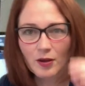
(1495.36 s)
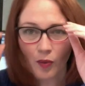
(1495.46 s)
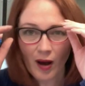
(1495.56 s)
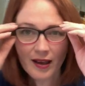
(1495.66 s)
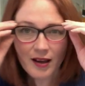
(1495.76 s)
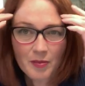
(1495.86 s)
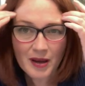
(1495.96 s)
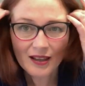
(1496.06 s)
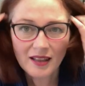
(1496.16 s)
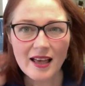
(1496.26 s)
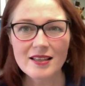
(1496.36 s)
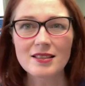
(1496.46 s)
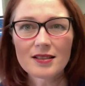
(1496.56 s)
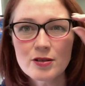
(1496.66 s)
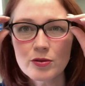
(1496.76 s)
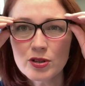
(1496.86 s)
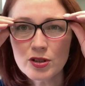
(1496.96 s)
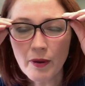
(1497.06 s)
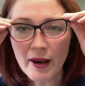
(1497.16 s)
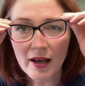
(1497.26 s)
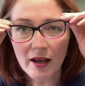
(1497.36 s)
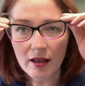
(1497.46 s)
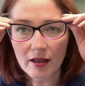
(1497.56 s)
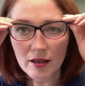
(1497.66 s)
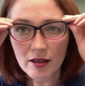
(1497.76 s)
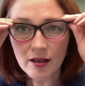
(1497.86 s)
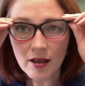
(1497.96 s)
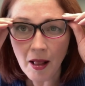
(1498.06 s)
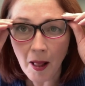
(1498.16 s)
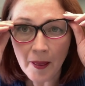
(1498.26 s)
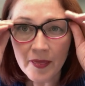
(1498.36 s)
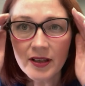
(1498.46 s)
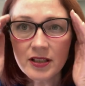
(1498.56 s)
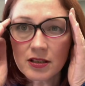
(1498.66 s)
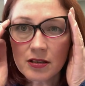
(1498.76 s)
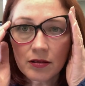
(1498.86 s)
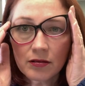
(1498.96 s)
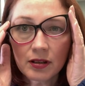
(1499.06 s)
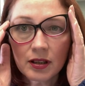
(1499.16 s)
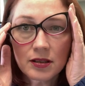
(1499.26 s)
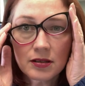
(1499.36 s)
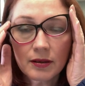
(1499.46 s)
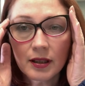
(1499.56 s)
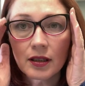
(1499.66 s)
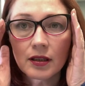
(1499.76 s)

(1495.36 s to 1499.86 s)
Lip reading: why are my glasses so squint? They just look really squint.